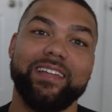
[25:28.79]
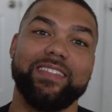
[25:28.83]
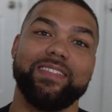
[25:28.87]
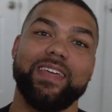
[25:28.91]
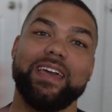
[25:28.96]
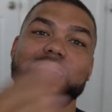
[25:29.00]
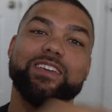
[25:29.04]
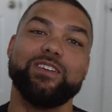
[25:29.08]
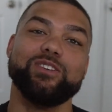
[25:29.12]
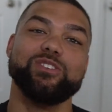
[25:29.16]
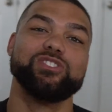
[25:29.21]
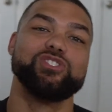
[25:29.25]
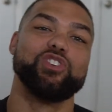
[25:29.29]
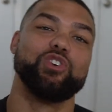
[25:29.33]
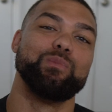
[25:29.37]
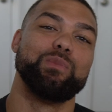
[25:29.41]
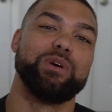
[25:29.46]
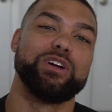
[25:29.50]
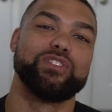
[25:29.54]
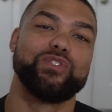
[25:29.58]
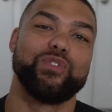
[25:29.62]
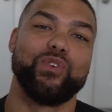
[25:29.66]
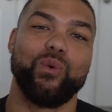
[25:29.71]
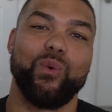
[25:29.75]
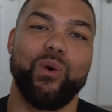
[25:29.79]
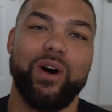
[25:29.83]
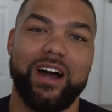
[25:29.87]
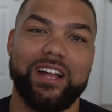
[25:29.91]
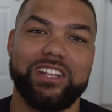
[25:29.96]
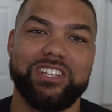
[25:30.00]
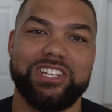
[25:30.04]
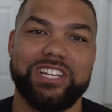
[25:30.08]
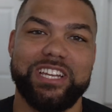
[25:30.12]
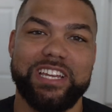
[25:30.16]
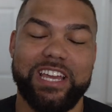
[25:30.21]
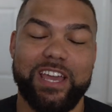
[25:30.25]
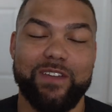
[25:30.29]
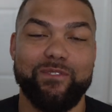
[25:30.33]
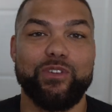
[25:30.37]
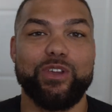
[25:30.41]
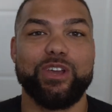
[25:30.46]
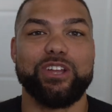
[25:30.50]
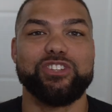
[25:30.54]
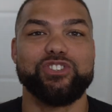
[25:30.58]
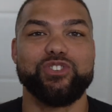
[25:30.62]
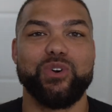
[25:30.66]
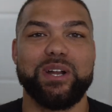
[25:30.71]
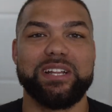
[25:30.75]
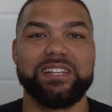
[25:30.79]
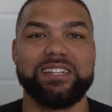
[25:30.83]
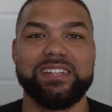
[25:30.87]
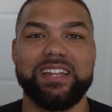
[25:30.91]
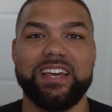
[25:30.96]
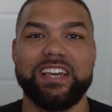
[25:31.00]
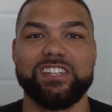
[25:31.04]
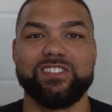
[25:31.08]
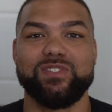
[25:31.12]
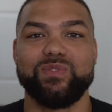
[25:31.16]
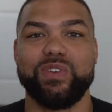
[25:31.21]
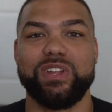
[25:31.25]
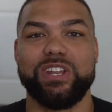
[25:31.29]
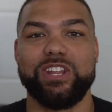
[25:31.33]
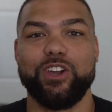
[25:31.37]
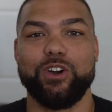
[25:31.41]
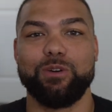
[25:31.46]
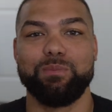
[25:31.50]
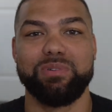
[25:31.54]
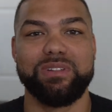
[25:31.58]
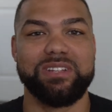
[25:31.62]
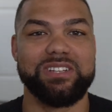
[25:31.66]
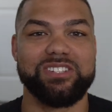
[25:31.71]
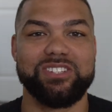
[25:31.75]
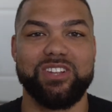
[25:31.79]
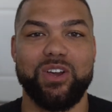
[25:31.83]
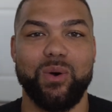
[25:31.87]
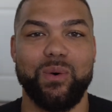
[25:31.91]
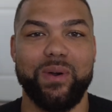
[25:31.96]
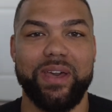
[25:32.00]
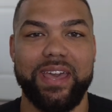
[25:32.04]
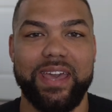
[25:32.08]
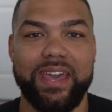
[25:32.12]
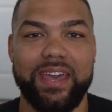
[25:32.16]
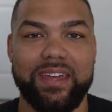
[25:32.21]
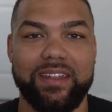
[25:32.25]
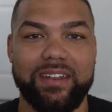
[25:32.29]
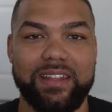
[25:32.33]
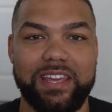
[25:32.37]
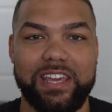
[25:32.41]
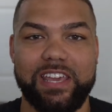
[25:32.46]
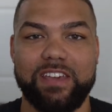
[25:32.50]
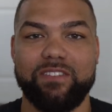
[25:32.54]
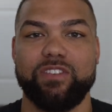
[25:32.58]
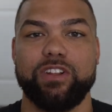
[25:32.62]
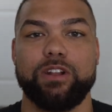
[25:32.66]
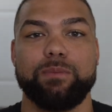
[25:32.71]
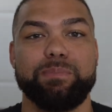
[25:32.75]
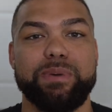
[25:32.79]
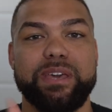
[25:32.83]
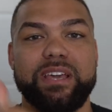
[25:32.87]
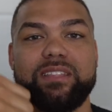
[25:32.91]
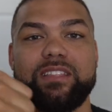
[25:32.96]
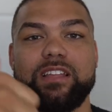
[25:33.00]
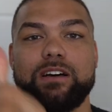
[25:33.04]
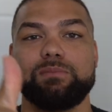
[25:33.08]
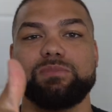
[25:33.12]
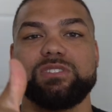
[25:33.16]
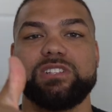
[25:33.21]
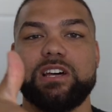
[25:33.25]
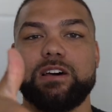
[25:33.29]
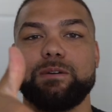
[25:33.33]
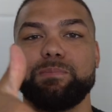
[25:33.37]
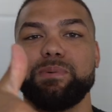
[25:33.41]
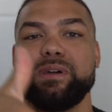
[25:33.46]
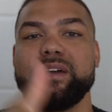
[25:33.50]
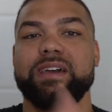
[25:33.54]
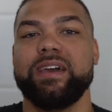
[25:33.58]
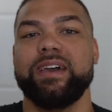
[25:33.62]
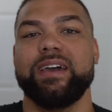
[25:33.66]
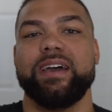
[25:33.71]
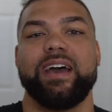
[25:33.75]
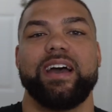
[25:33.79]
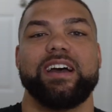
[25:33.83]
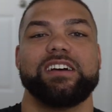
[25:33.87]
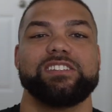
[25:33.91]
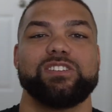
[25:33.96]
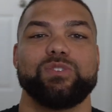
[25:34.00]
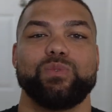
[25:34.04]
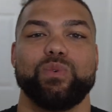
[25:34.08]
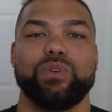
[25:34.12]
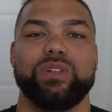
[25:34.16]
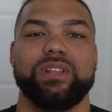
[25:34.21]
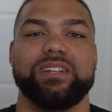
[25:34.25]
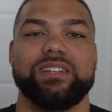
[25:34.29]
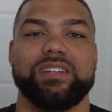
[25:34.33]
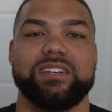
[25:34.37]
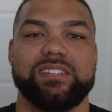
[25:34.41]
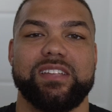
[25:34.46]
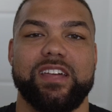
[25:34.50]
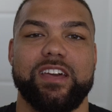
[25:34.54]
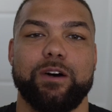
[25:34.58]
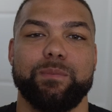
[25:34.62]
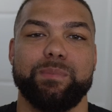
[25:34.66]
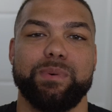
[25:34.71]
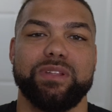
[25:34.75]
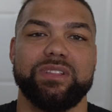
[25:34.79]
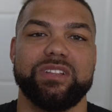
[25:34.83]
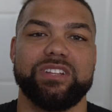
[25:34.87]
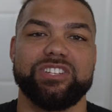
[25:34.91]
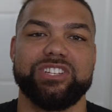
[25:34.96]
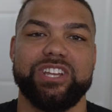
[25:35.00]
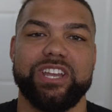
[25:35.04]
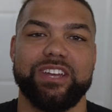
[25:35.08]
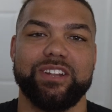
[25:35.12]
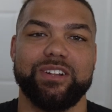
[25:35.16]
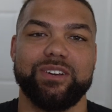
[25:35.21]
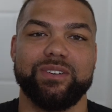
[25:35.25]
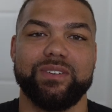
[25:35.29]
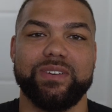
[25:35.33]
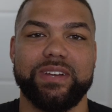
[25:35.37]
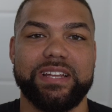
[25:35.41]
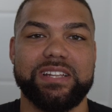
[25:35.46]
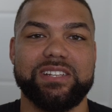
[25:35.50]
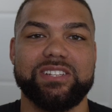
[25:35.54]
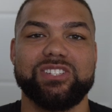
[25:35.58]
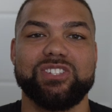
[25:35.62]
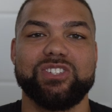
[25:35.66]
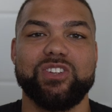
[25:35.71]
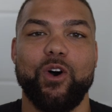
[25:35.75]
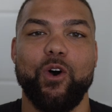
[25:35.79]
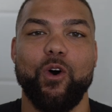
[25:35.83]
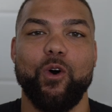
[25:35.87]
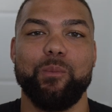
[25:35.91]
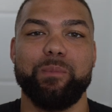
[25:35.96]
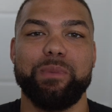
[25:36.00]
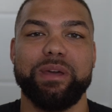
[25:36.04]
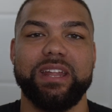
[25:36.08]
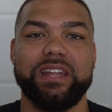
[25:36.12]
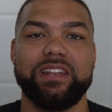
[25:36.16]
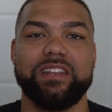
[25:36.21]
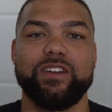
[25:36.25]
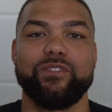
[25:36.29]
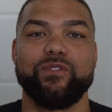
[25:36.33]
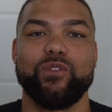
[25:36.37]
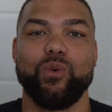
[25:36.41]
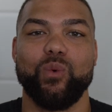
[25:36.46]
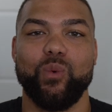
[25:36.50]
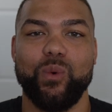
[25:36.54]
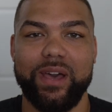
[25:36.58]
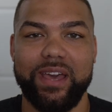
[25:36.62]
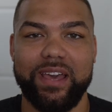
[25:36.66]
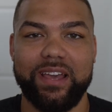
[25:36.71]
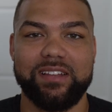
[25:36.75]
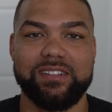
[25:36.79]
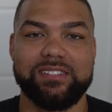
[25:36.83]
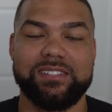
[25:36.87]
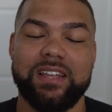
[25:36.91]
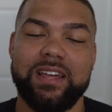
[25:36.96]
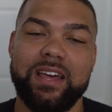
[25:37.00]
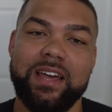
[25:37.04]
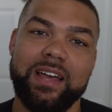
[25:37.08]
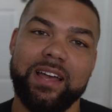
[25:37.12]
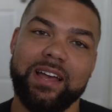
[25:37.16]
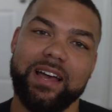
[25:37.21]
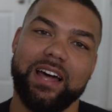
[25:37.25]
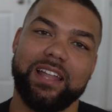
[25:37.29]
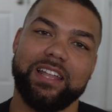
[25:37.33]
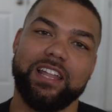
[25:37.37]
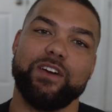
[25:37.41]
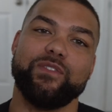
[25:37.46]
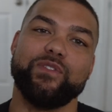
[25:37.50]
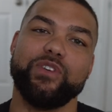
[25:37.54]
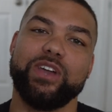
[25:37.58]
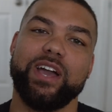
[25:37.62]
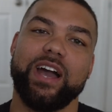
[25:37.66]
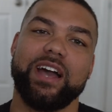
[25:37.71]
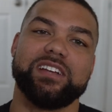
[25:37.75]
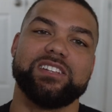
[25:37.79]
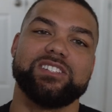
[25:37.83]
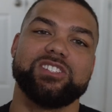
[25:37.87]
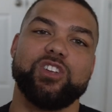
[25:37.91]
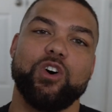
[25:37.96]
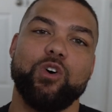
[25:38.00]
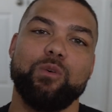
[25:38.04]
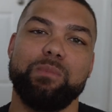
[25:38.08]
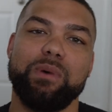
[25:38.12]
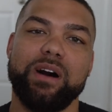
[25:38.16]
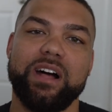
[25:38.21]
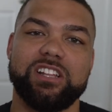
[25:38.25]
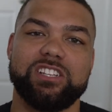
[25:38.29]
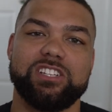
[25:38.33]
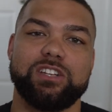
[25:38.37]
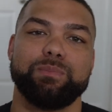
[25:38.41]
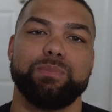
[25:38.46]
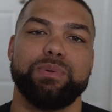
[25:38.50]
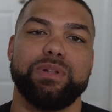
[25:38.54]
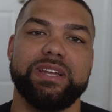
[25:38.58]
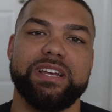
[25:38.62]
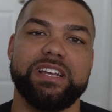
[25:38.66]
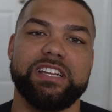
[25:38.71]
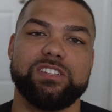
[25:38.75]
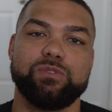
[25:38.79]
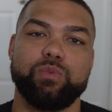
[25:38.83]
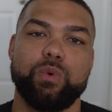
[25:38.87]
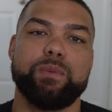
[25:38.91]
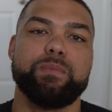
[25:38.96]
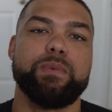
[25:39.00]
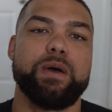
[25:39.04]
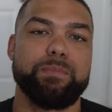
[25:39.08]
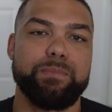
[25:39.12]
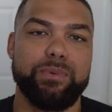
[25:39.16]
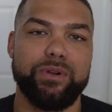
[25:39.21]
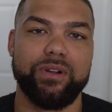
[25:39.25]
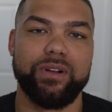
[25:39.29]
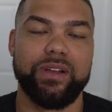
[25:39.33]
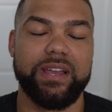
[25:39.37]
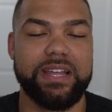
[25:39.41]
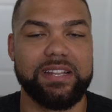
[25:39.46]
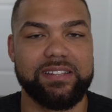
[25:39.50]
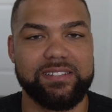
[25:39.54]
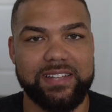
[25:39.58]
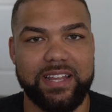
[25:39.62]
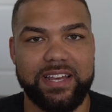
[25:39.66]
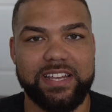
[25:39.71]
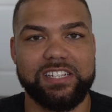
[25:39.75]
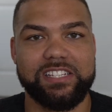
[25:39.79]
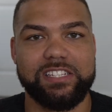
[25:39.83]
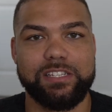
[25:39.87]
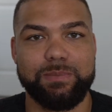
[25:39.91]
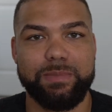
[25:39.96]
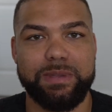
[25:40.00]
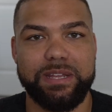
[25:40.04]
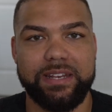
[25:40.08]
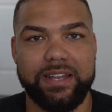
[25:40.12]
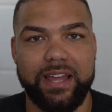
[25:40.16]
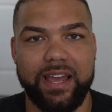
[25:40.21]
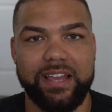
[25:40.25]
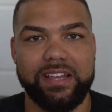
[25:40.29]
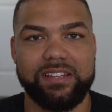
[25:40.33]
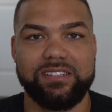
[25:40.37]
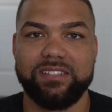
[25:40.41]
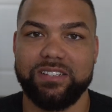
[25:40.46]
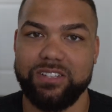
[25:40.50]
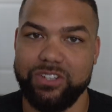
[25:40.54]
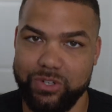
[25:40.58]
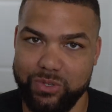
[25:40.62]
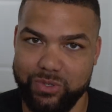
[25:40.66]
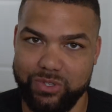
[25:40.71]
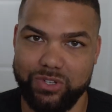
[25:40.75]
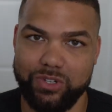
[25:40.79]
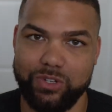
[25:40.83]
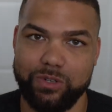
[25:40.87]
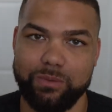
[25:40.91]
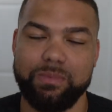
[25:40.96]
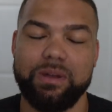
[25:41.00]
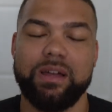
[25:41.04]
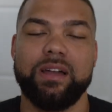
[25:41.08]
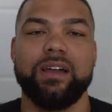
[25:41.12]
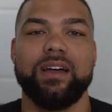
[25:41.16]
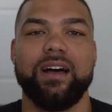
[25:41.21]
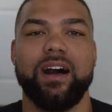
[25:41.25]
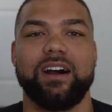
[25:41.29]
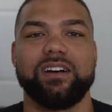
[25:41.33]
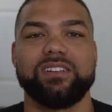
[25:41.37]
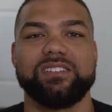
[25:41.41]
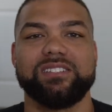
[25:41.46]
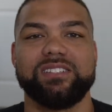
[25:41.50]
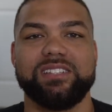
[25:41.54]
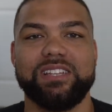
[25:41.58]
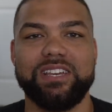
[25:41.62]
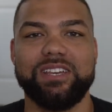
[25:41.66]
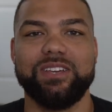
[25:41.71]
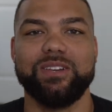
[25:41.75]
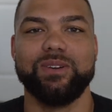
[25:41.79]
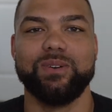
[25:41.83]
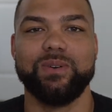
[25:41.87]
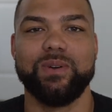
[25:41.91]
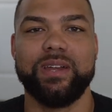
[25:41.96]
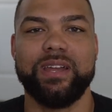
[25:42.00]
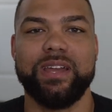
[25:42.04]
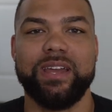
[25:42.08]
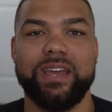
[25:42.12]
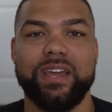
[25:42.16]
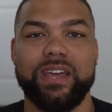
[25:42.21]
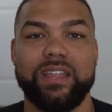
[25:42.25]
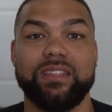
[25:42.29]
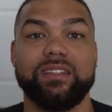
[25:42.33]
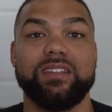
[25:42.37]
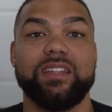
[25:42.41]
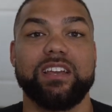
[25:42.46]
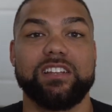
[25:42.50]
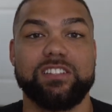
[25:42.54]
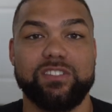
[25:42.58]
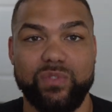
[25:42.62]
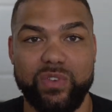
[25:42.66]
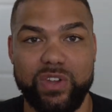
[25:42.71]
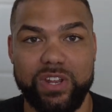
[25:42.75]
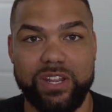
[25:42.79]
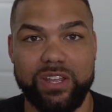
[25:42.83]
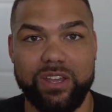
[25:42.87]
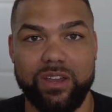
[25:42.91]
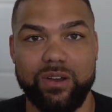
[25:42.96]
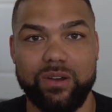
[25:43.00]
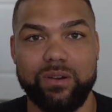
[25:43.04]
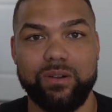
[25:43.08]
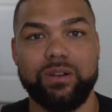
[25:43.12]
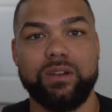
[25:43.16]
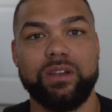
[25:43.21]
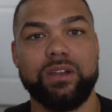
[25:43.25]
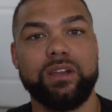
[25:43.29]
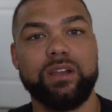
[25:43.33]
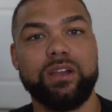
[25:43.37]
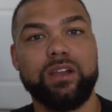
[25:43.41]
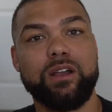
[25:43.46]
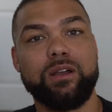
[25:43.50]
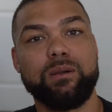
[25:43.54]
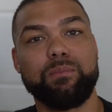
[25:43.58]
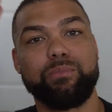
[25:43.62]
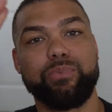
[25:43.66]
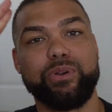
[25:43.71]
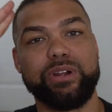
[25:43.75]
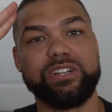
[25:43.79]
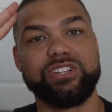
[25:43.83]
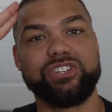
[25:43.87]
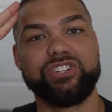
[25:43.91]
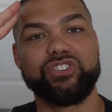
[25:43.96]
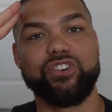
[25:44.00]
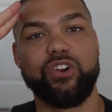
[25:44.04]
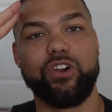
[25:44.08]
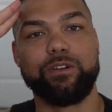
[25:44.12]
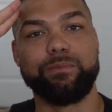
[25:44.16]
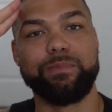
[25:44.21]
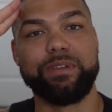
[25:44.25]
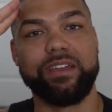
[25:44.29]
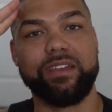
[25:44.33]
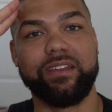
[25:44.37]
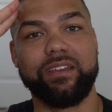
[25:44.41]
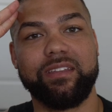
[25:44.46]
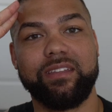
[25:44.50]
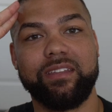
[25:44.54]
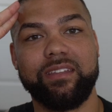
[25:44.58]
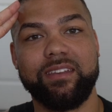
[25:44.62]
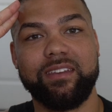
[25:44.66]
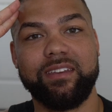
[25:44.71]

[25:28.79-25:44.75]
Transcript: Thank you so much for watching. If you enjoyed today's video, please go ahead and give it a big thumbs up, as it really does help out the channel in so many different ways. I love you guys so much. Please remember, it's nice to be nice in YouTube. I'll see you in the next video. Prince Charming,